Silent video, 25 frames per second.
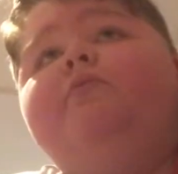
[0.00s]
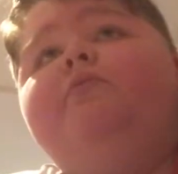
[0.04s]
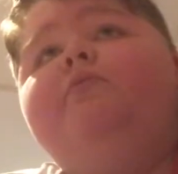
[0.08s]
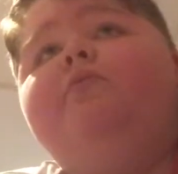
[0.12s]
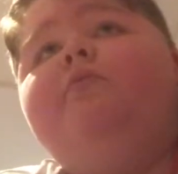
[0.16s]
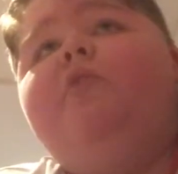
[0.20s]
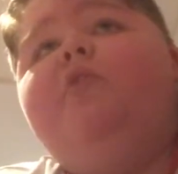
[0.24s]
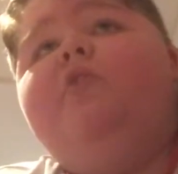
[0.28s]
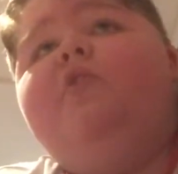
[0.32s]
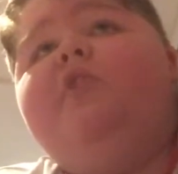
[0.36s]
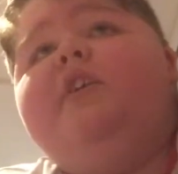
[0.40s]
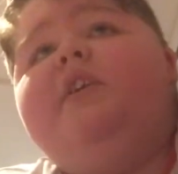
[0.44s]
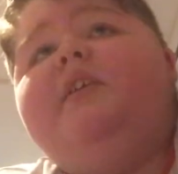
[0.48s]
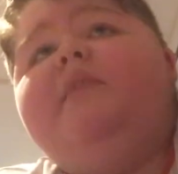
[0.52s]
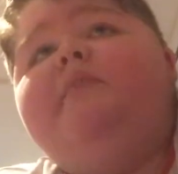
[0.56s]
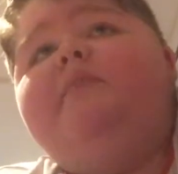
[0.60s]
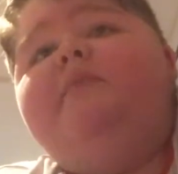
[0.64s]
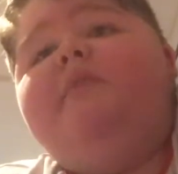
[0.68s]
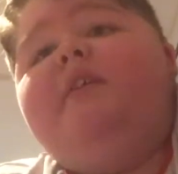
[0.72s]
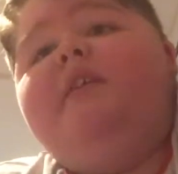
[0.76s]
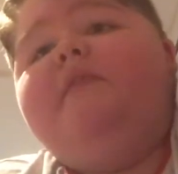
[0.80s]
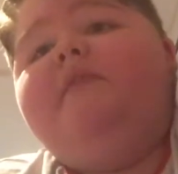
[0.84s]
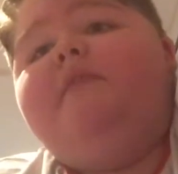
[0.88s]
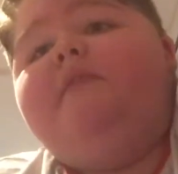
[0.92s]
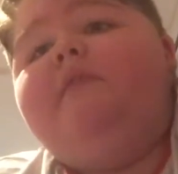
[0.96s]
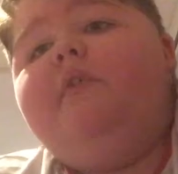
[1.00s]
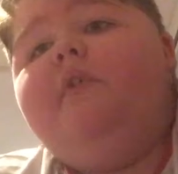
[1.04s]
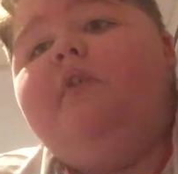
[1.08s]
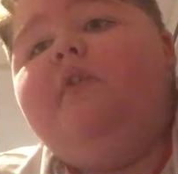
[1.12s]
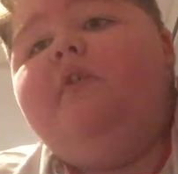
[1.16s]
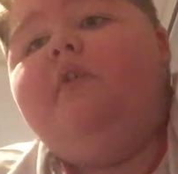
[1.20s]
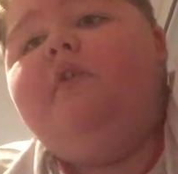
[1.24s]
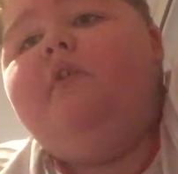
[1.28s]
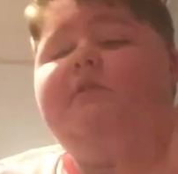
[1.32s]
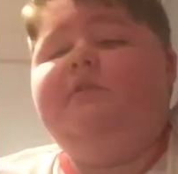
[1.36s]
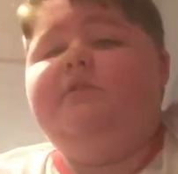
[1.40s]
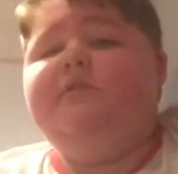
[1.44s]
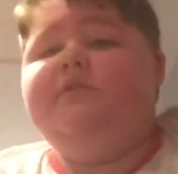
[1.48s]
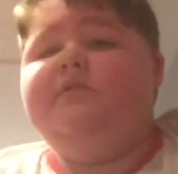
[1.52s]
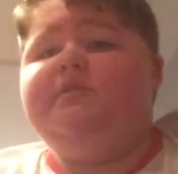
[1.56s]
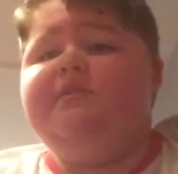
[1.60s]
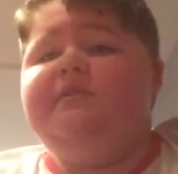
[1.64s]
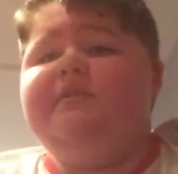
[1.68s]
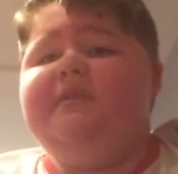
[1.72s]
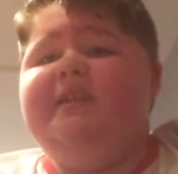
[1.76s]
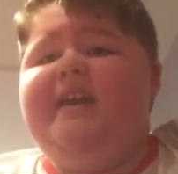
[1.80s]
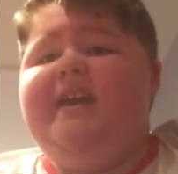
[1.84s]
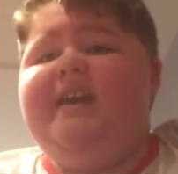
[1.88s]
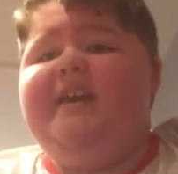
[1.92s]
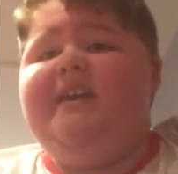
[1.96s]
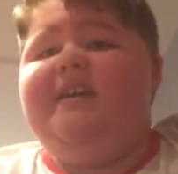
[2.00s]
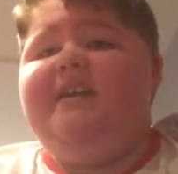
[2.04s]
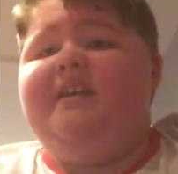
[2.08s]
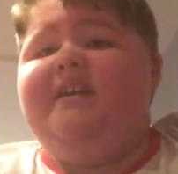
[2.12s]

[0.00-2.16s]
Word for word: working with. So yeah.